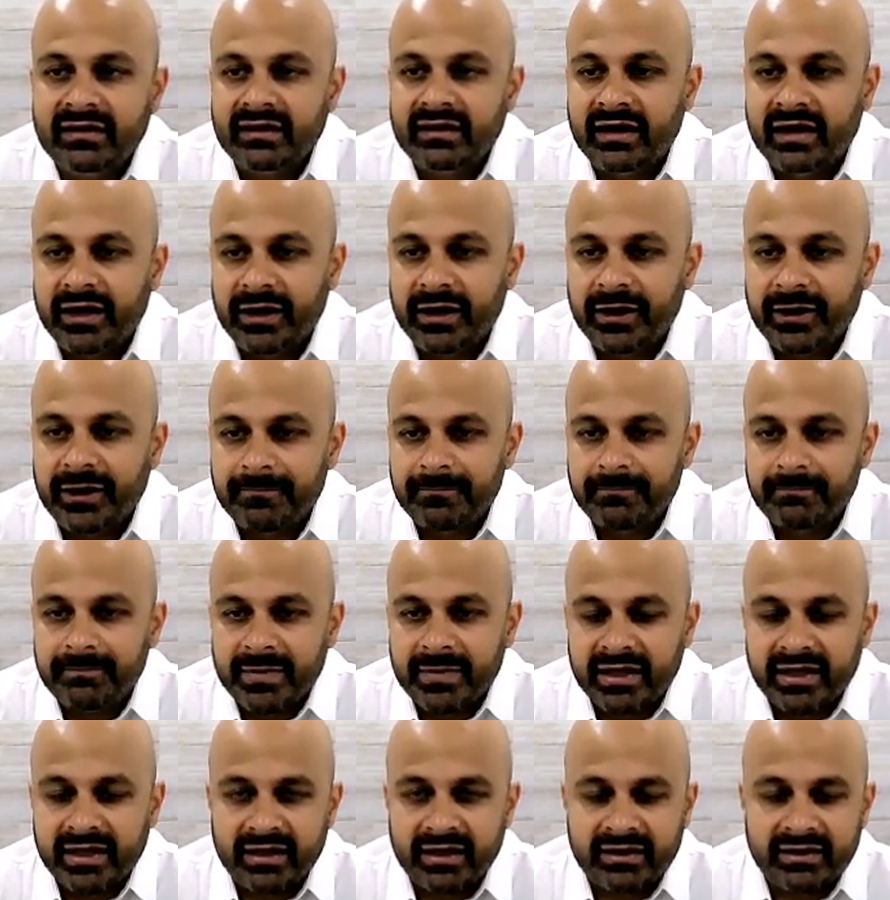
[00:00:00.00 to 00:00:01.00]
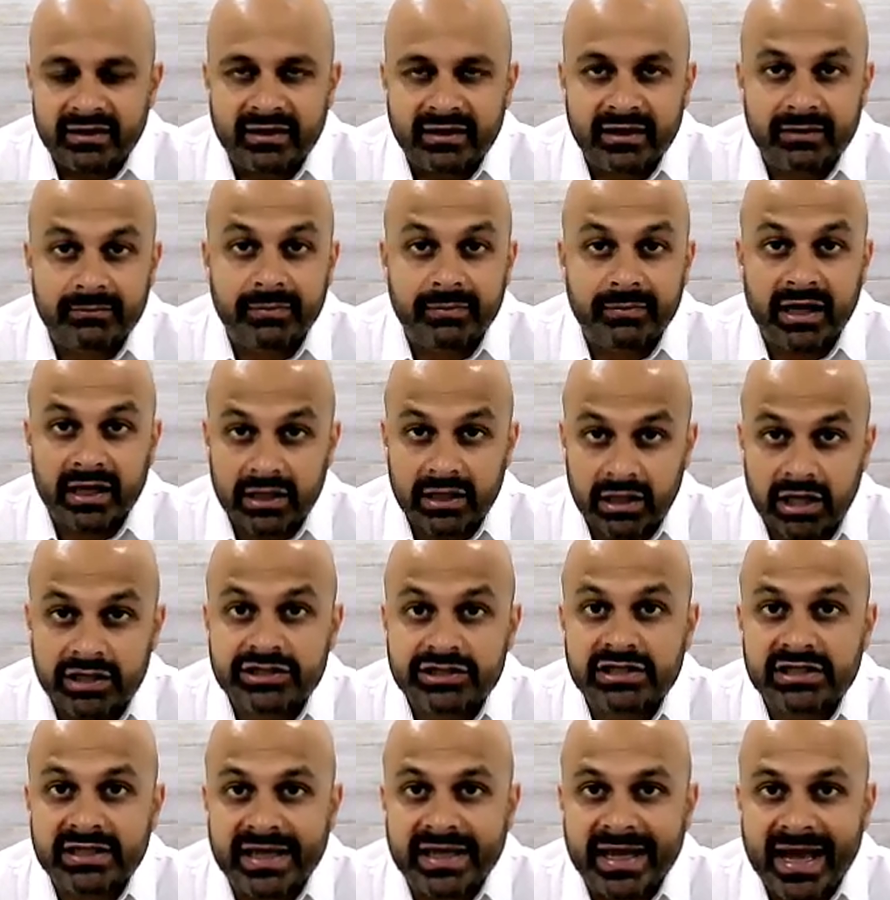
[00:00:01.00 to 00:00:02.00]
um, and, and
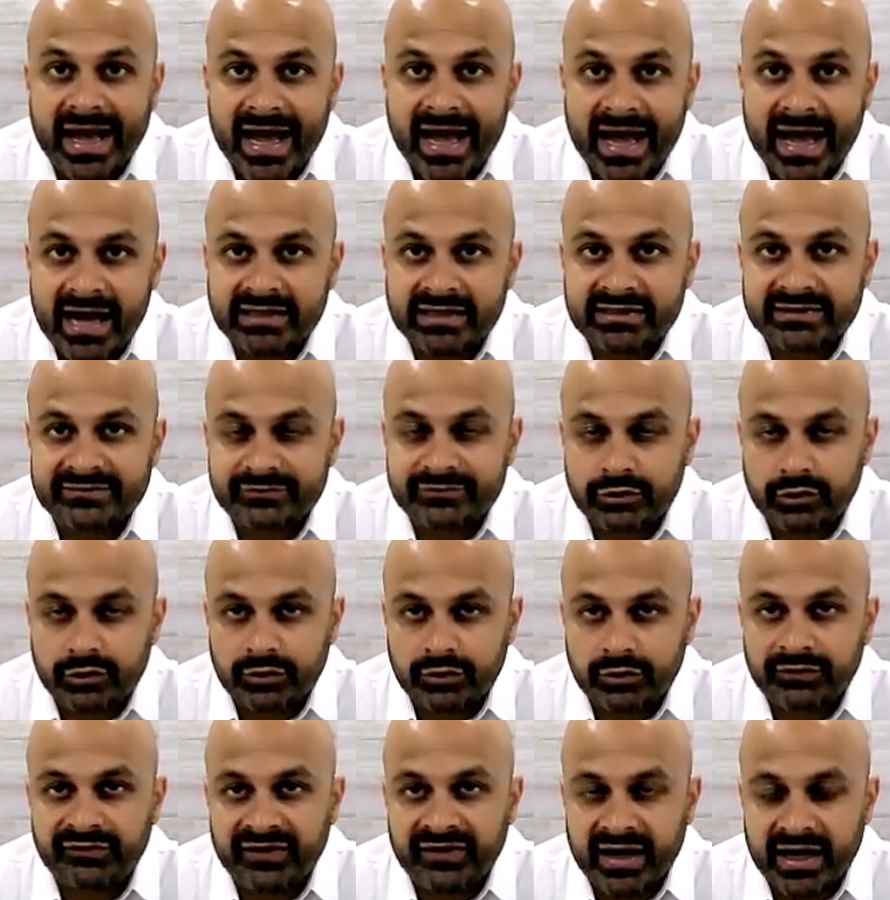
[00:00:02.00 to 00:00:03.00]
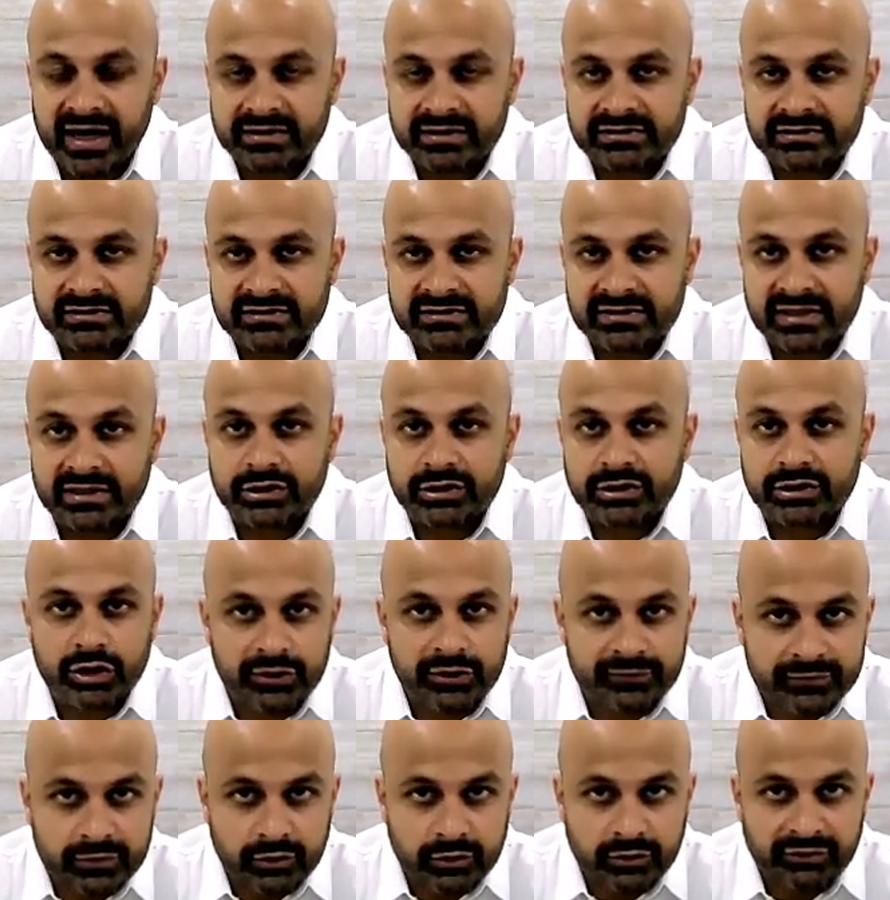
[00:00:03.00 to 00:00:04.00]
biologically active growth factors like
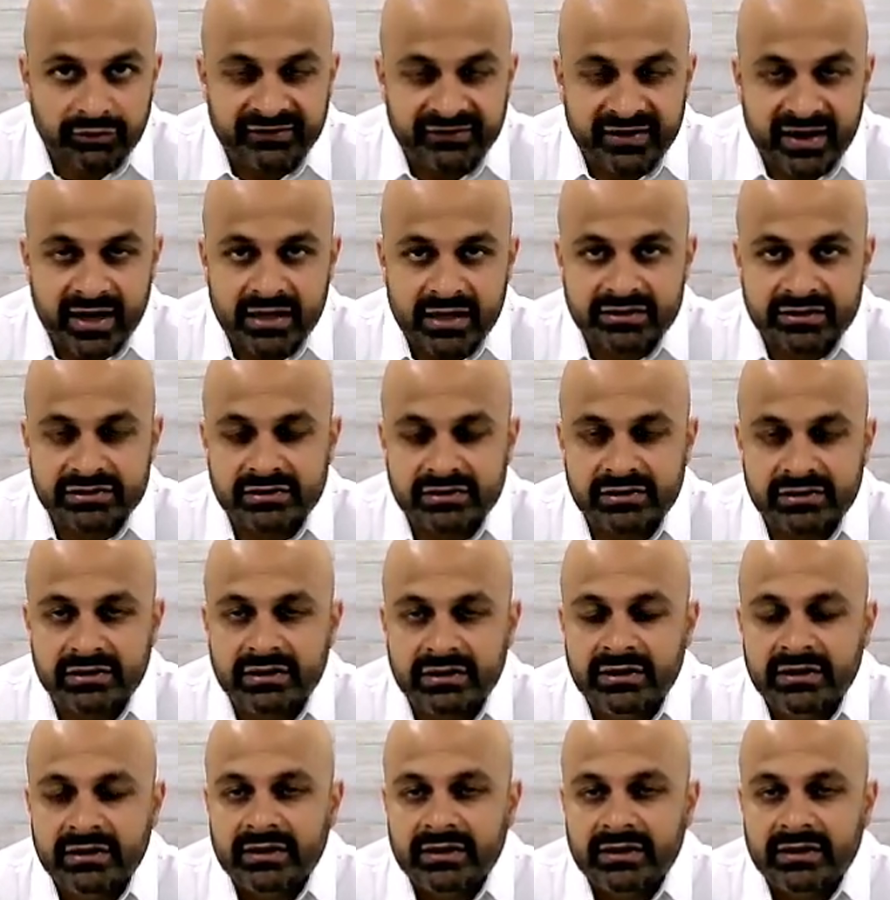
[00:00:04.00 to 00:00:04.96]
nerve growth factor,